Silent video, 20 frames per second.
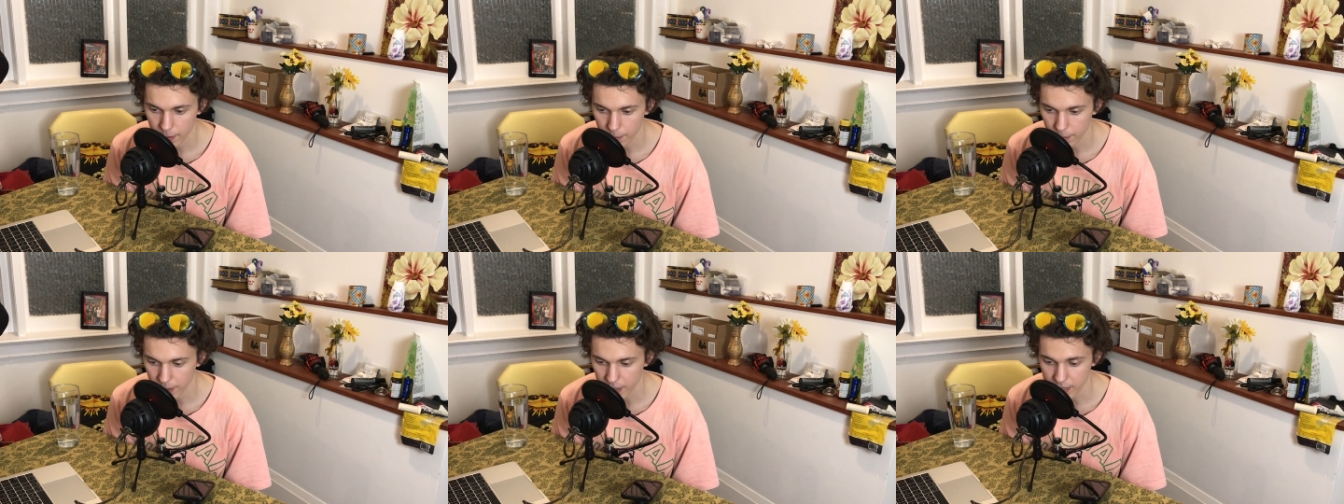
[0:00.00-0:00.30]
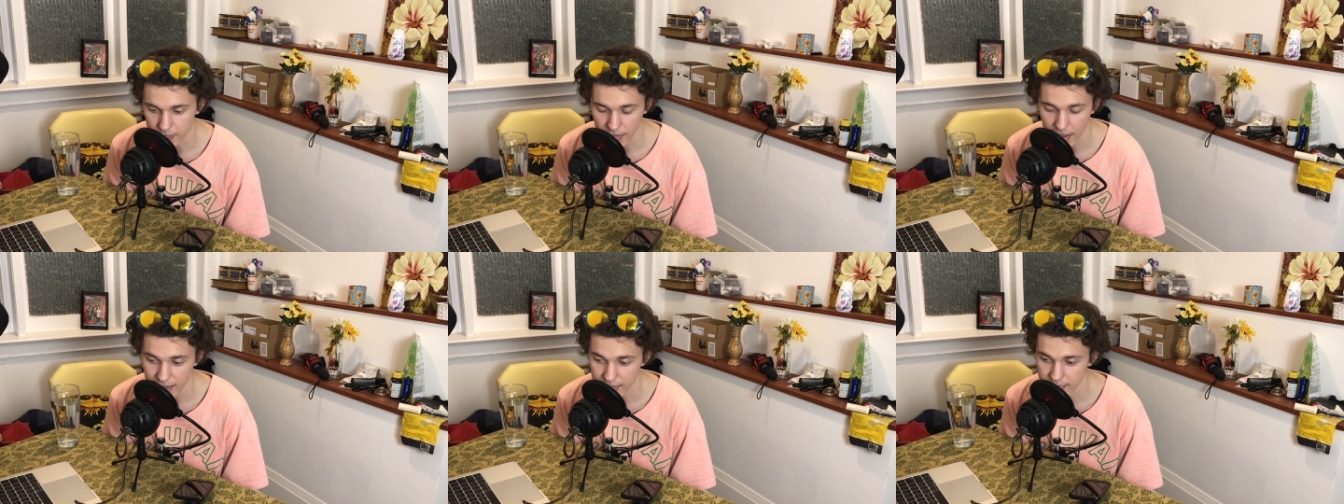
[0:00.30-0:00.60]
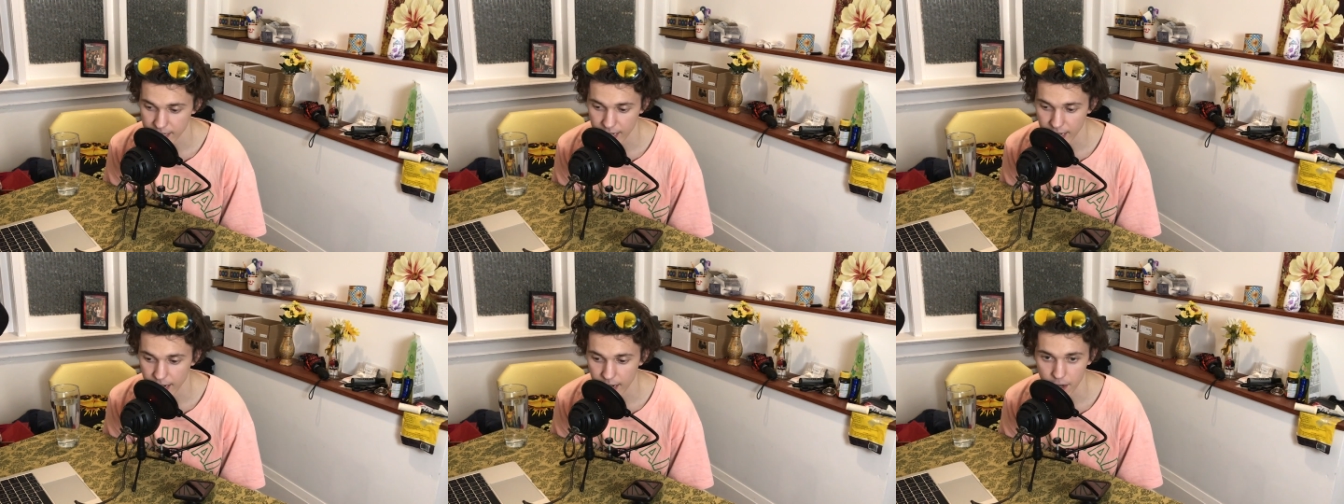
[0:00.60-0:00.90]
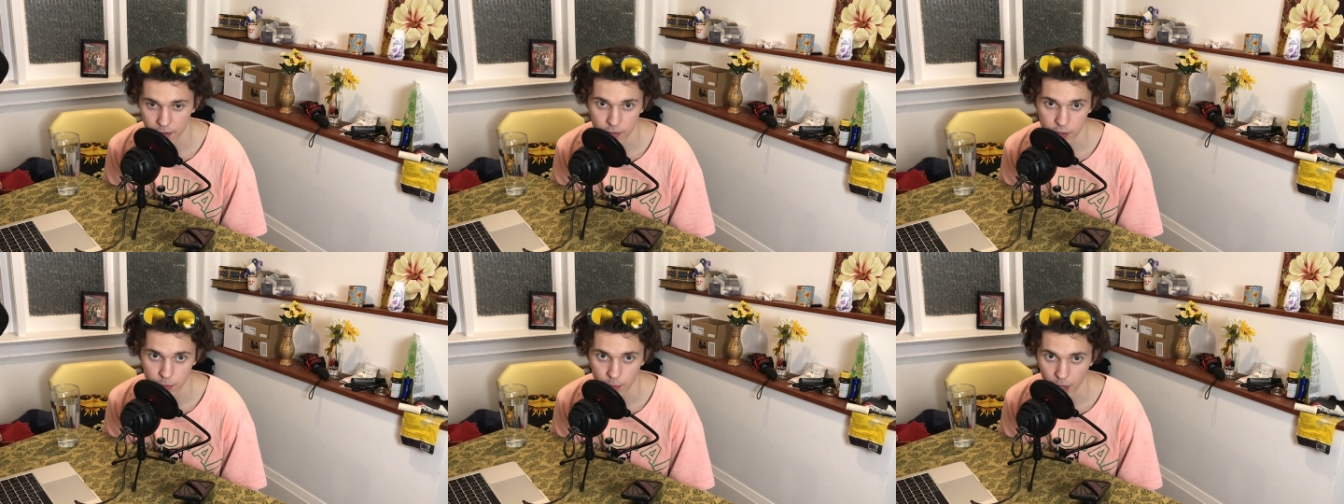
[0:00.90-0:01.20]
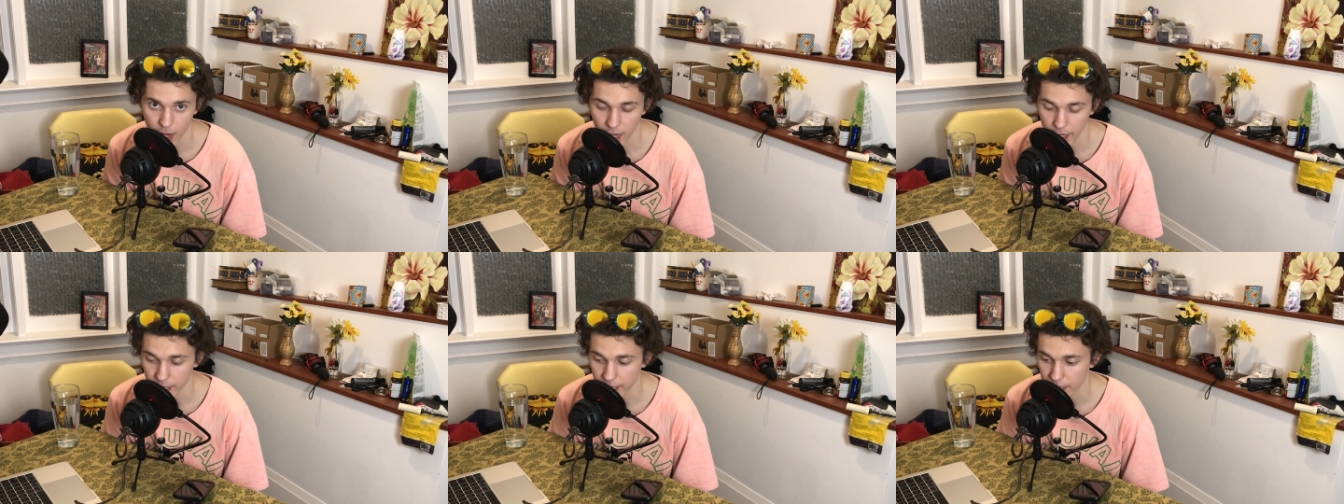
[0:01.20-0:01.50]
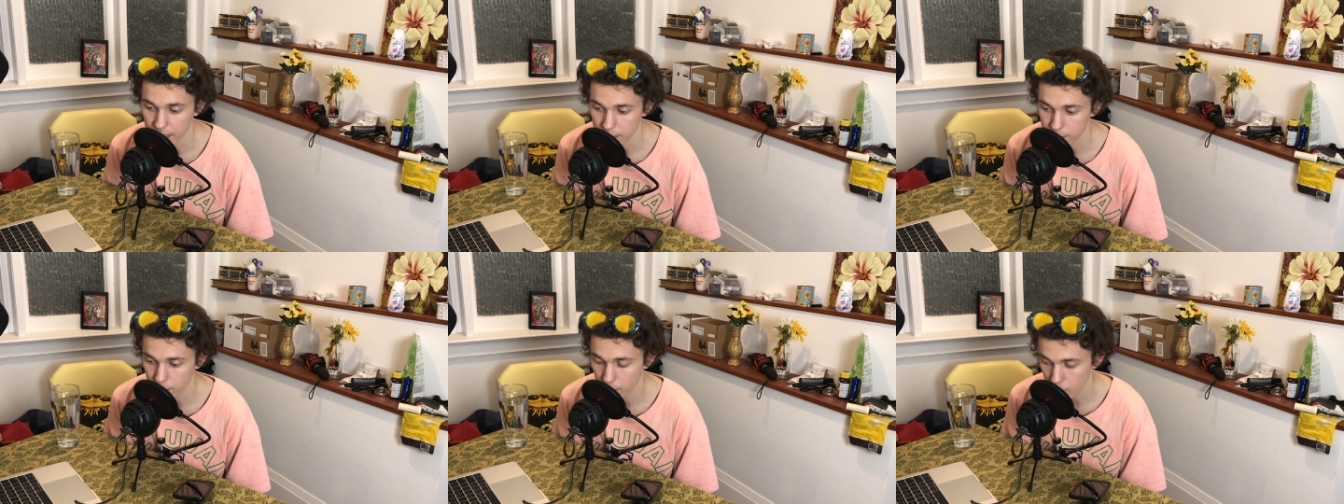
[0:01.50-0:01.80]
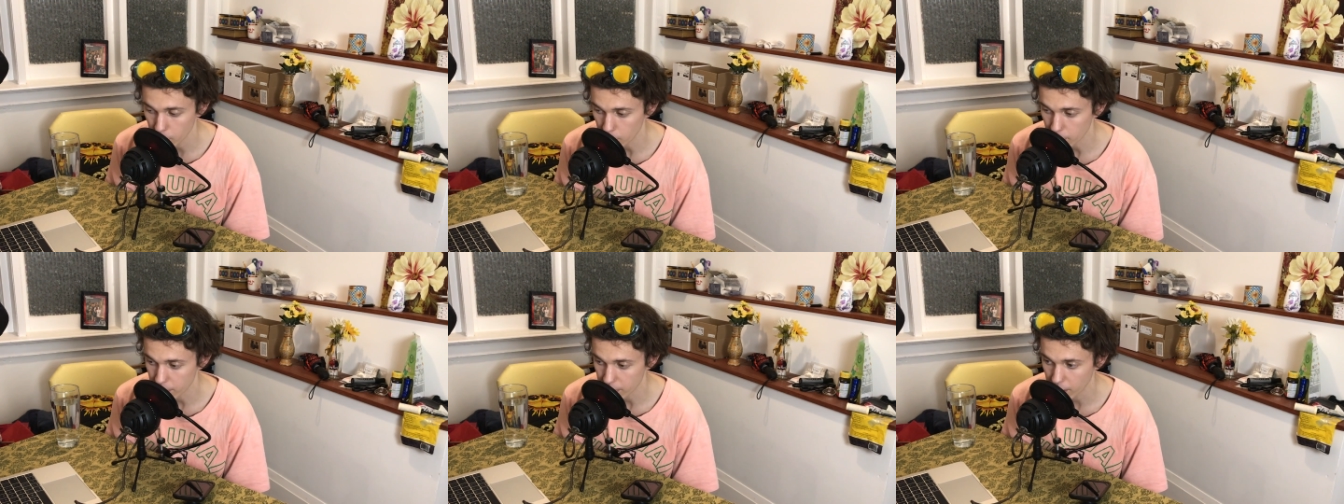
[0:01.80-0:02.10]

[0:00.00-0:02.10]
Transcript: Because it has to get out of his body, and he poop,